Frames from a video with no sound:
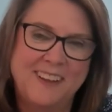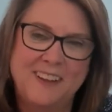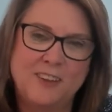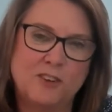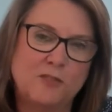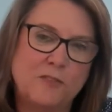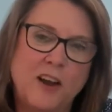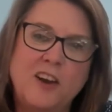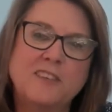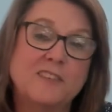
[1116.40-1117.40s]
There's
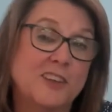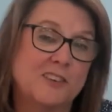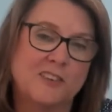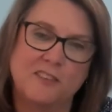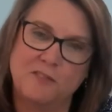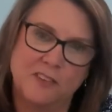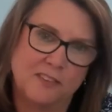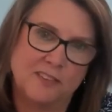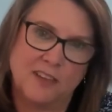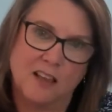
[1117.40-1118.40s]
very little that
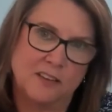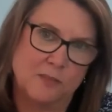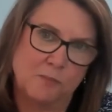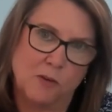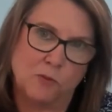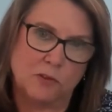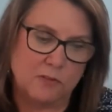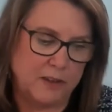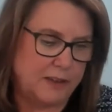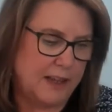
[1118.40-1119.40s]
feels solid in my world
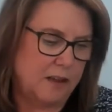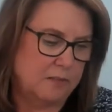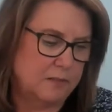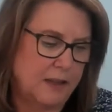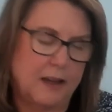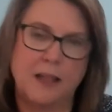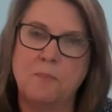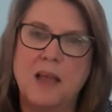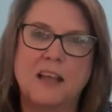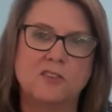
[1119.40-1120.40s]
right now, and I
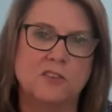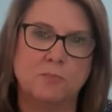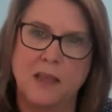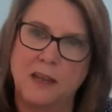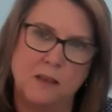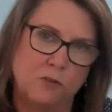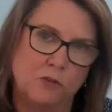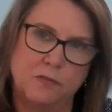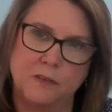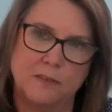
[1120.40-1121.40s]
imagine many of
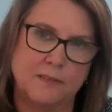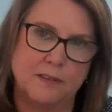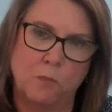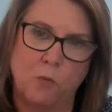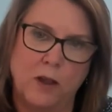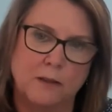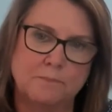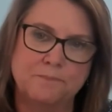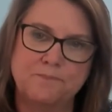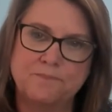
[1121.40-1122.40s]
you feel the same way.
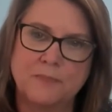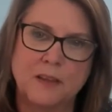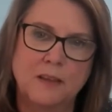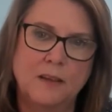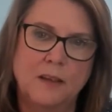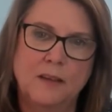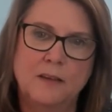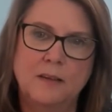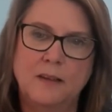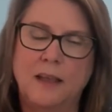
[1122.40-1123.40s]

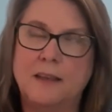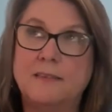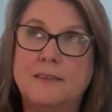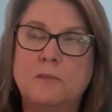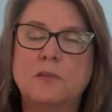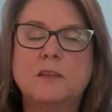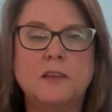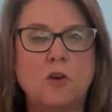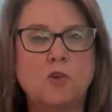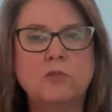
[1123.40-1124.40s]
And it seems like
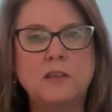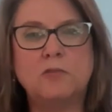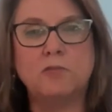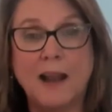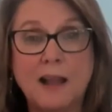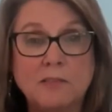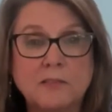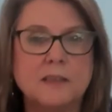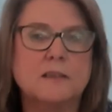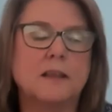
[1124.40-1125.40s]
the only
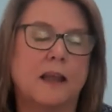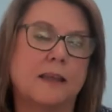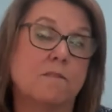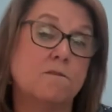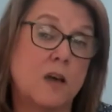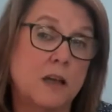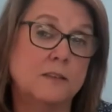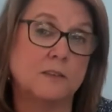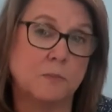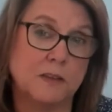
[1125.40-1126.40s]
grounding that I can
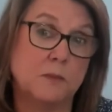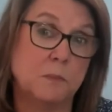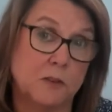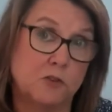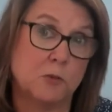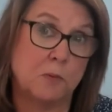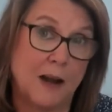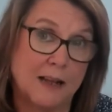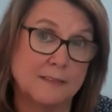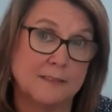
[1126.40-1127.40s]
find is my spiritual
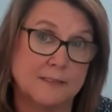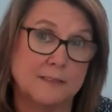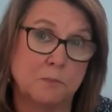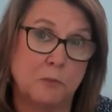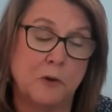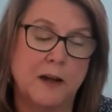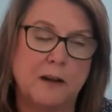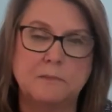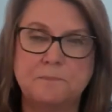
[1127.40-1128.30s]
practices and prayer.